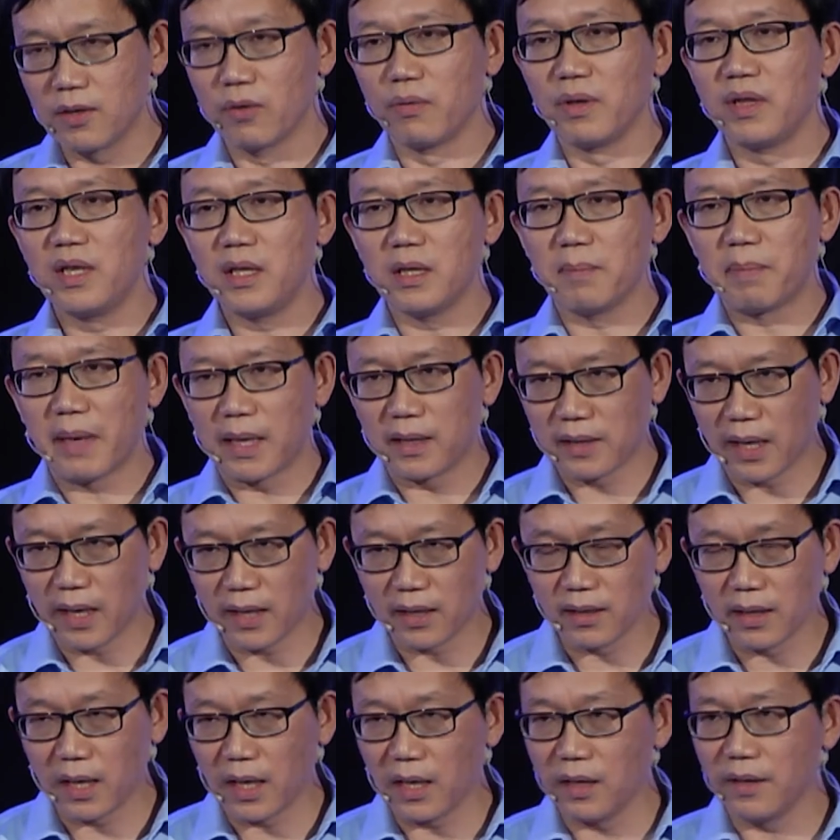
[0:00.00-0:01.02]
we need a better
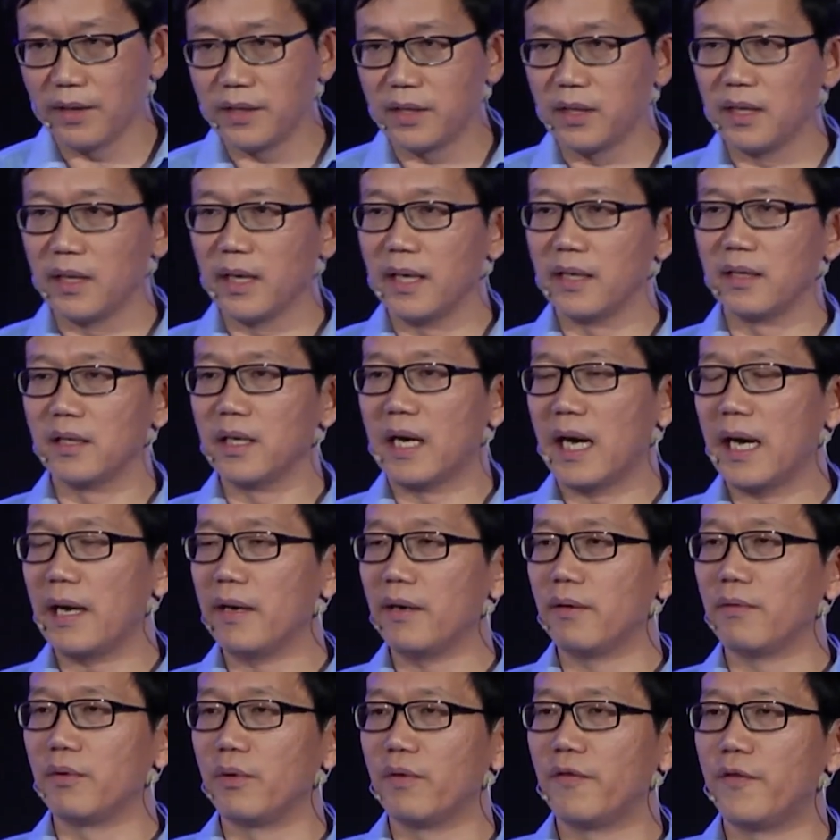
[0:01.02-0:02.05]
technology. And
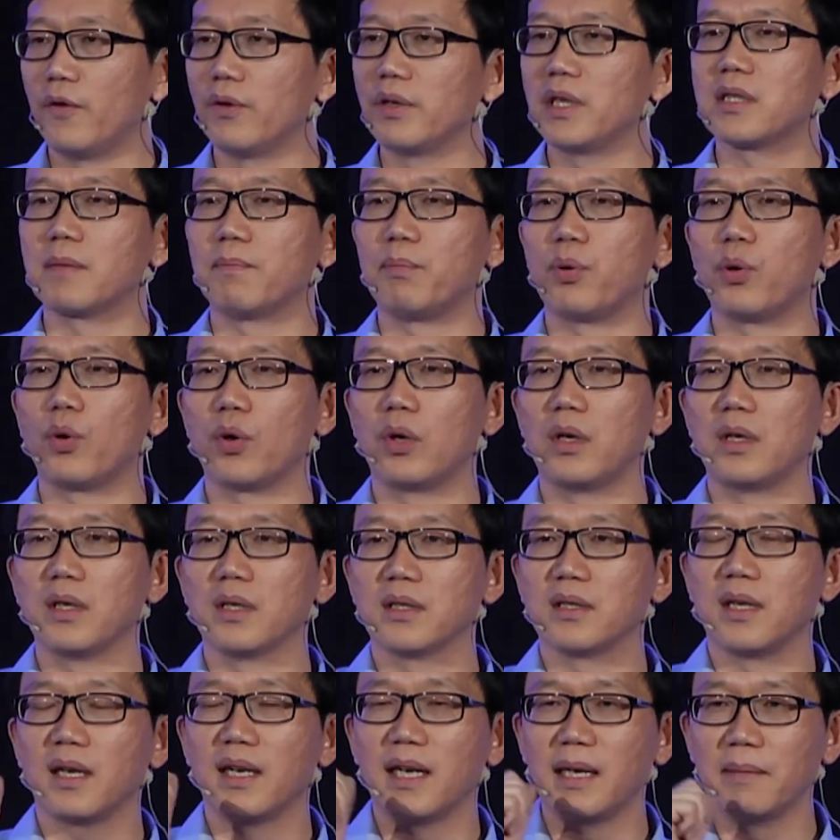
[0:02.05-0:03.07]
I fully
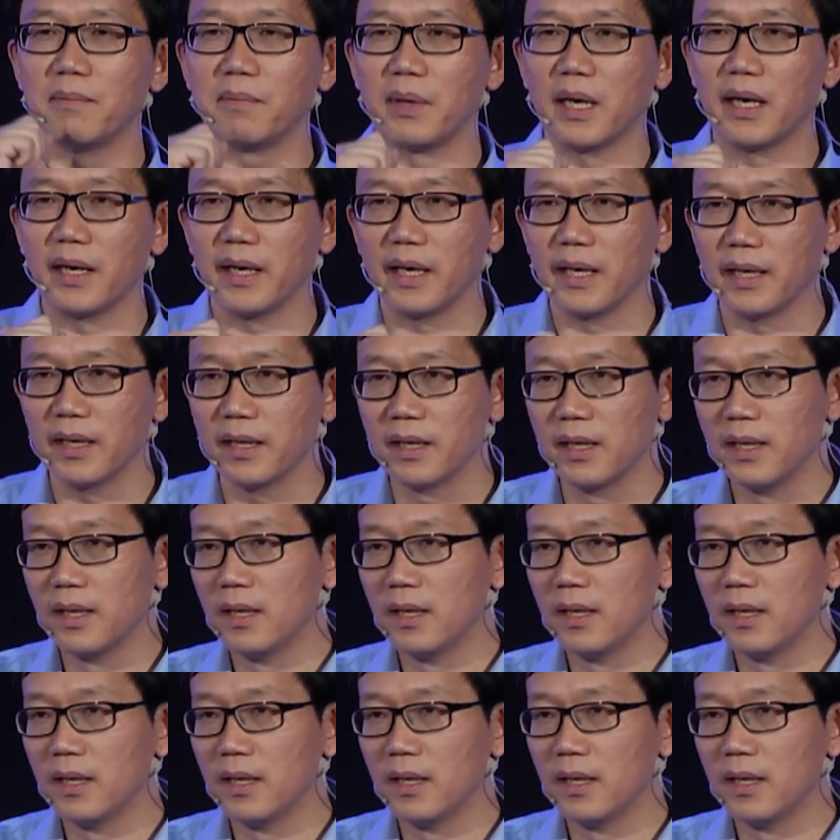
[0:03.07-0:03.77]
support the line by